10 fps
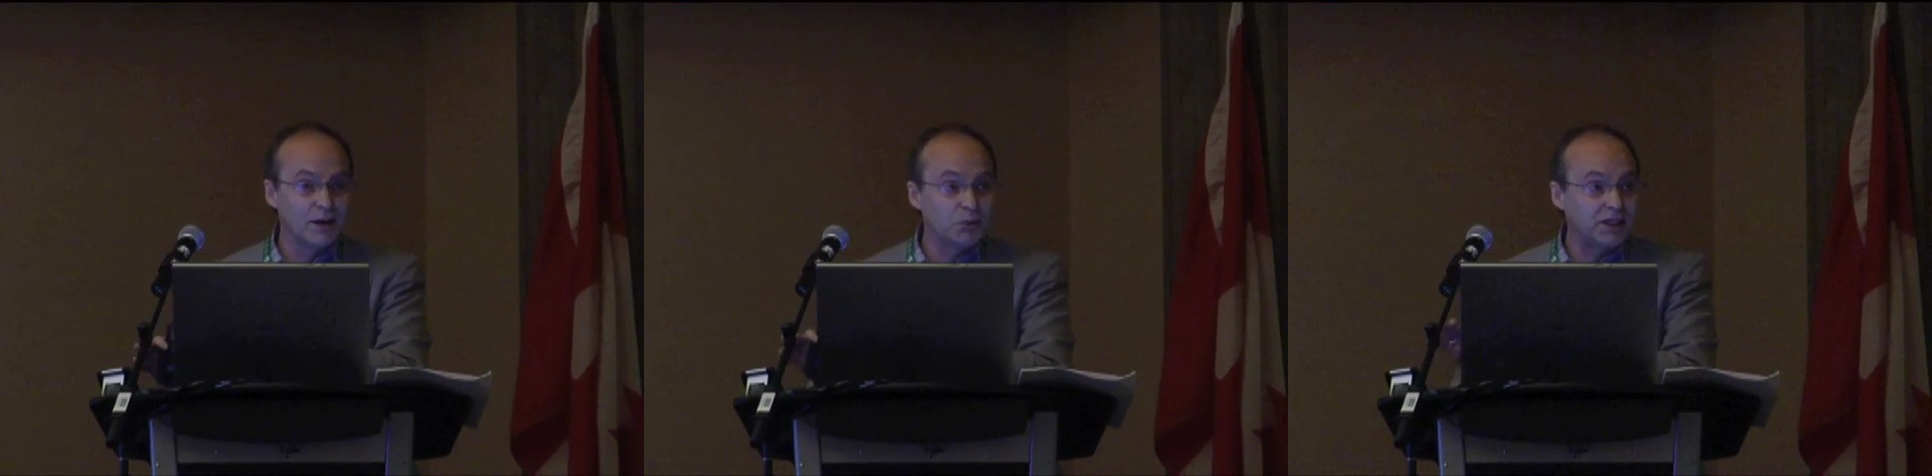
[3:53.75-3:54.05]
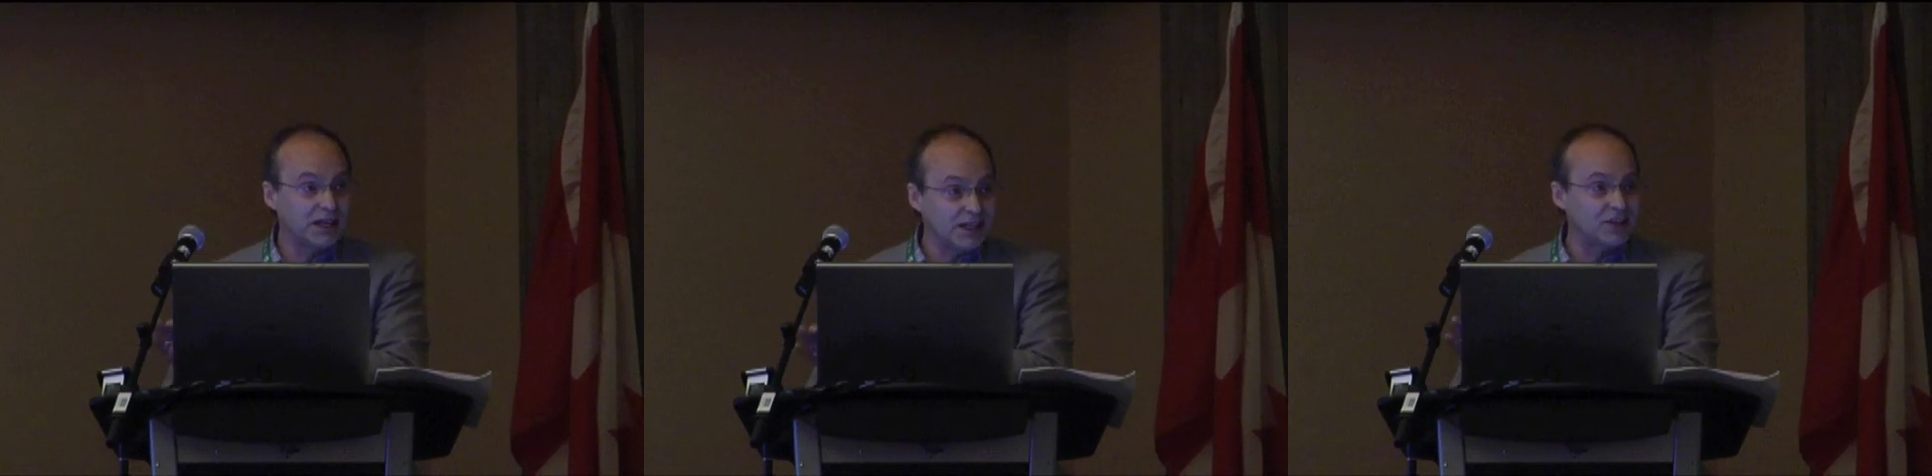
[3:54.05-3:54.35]

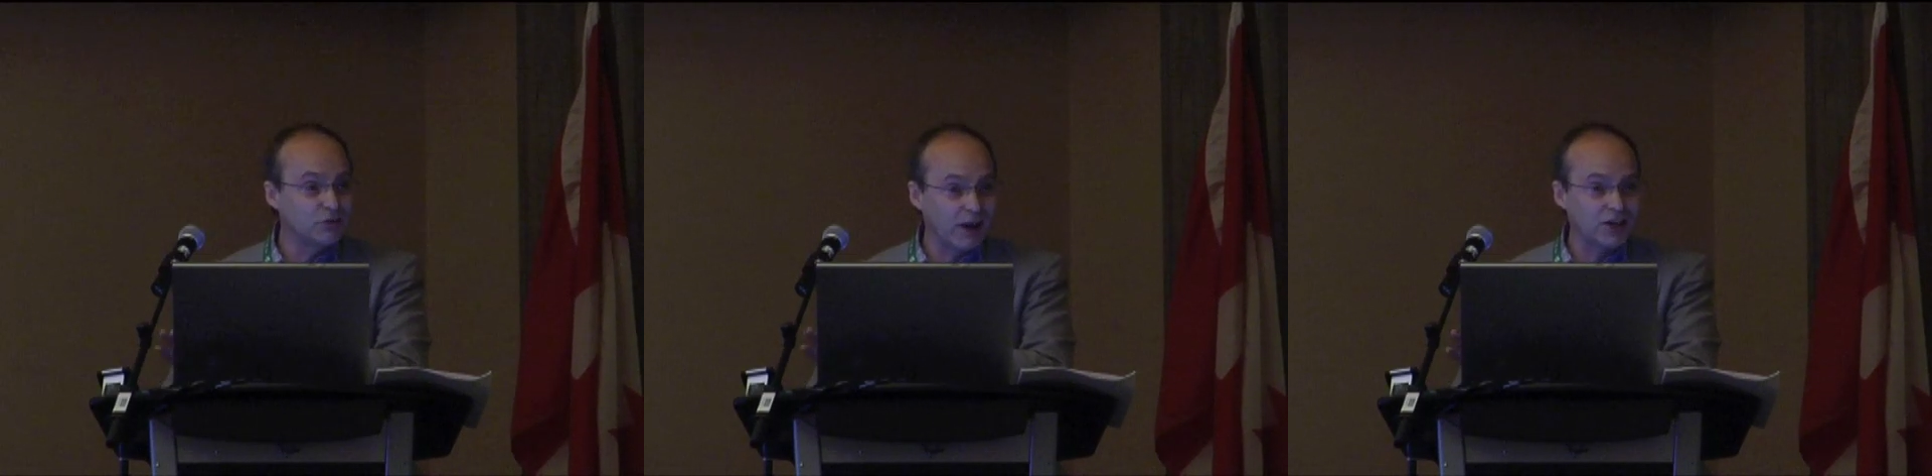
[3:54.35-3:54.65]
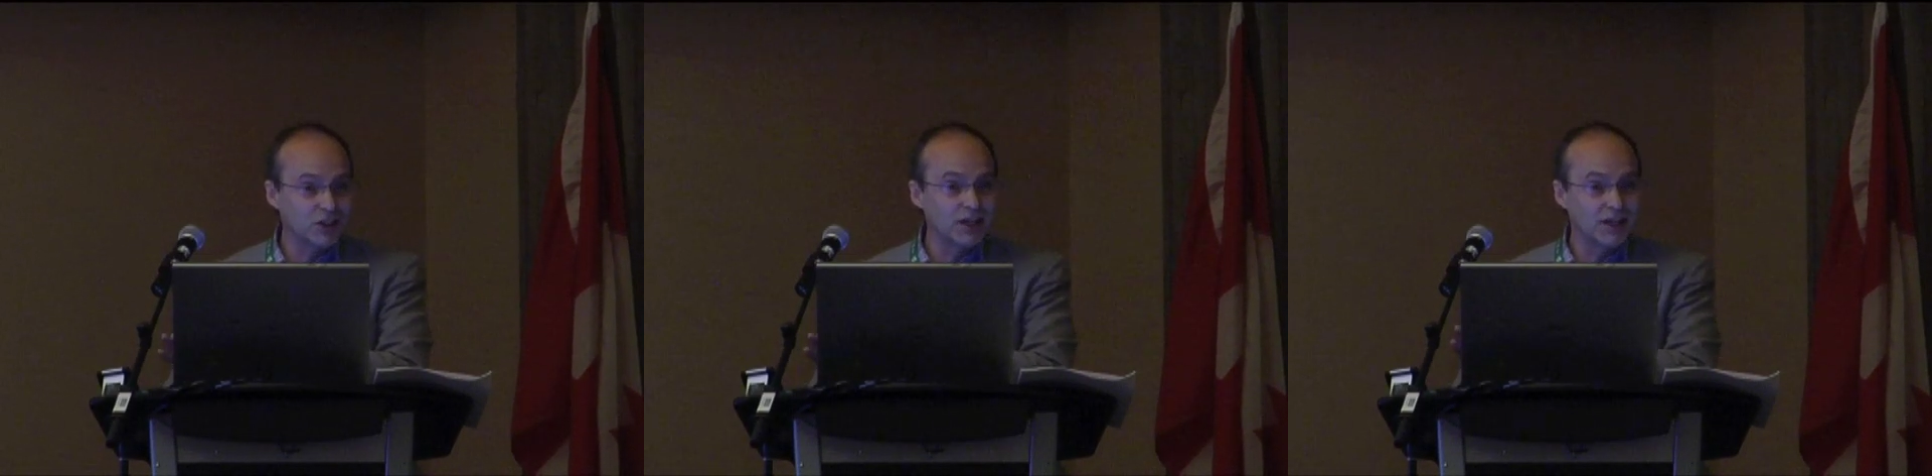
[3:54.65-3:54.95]
But they need
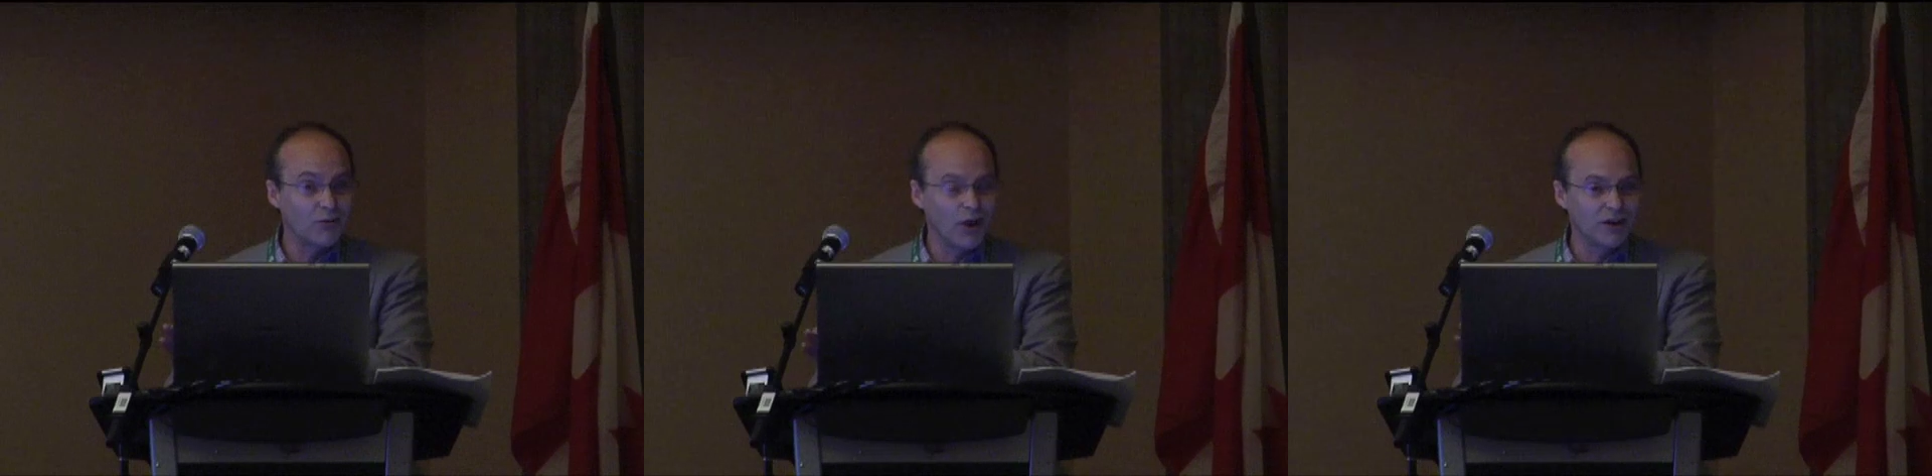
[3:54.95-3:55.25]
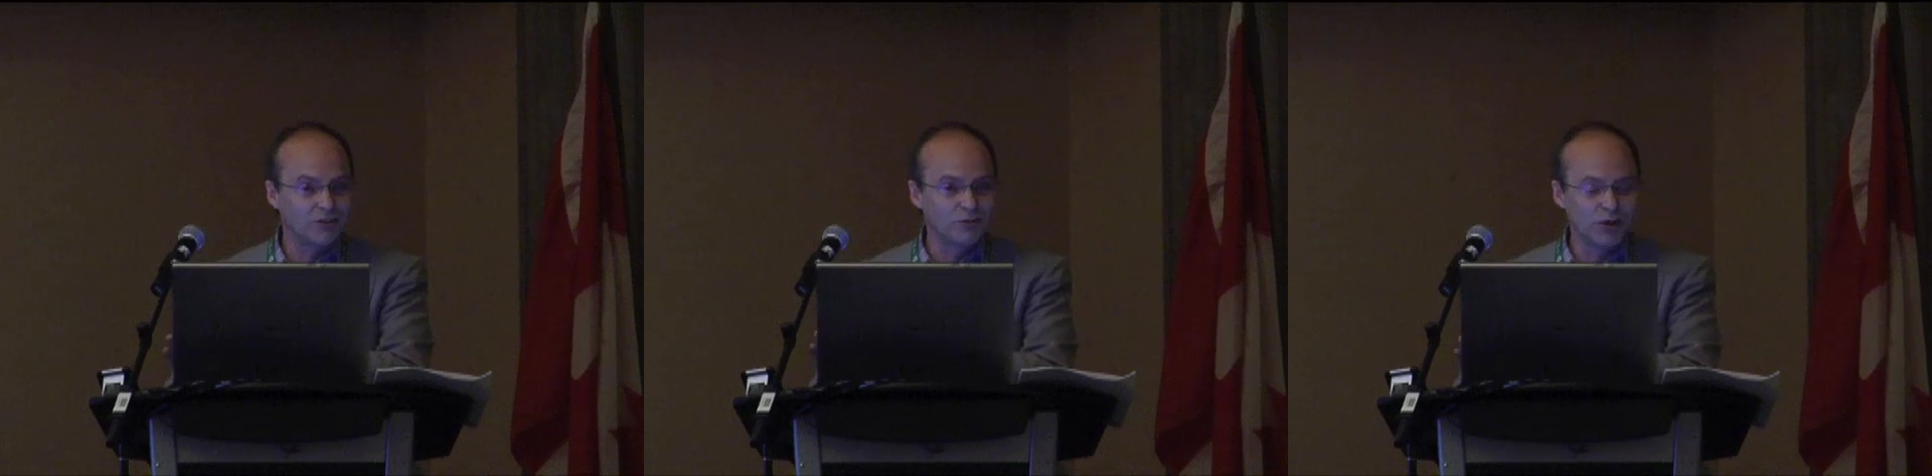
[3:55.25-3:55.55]
direction and they
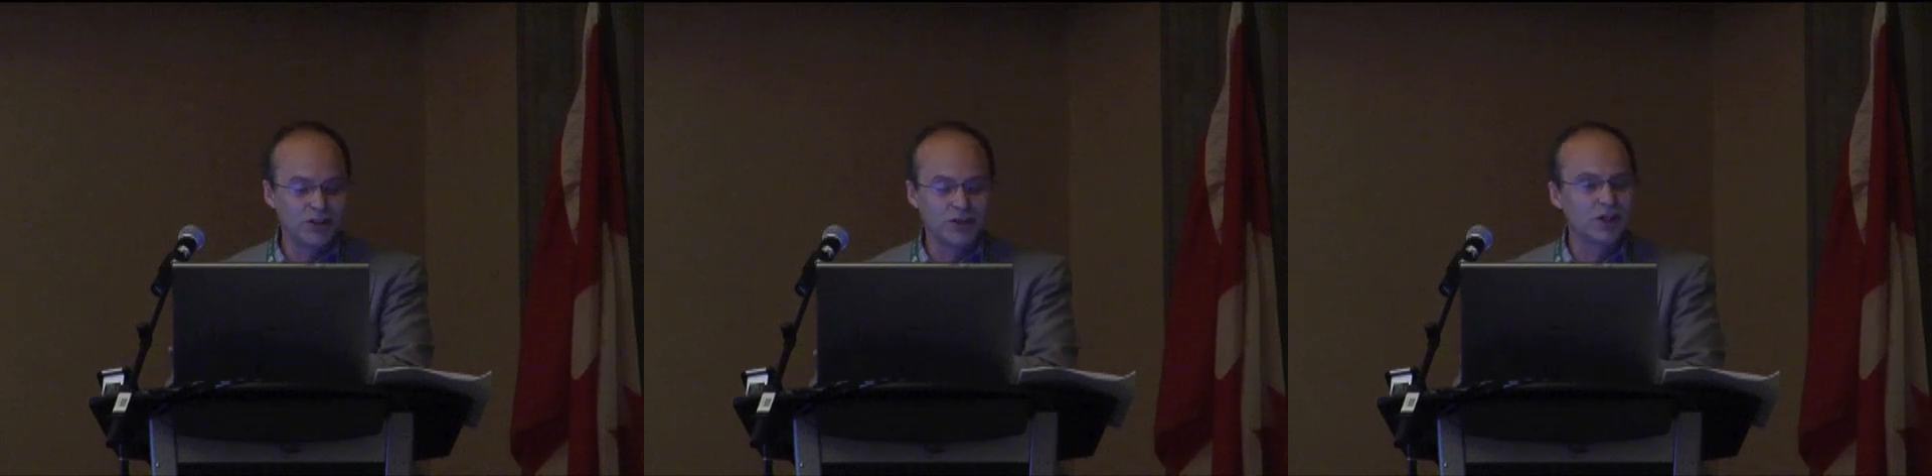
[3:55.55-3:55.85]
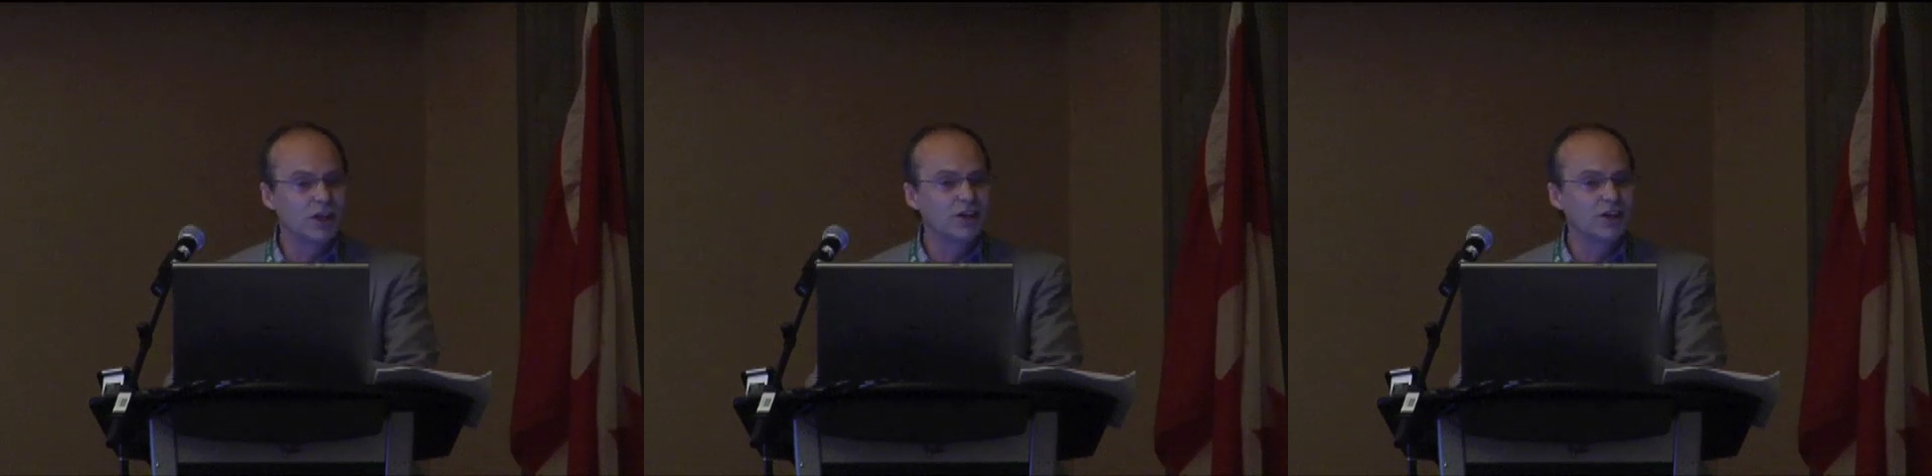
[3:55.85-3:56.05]
want it from research.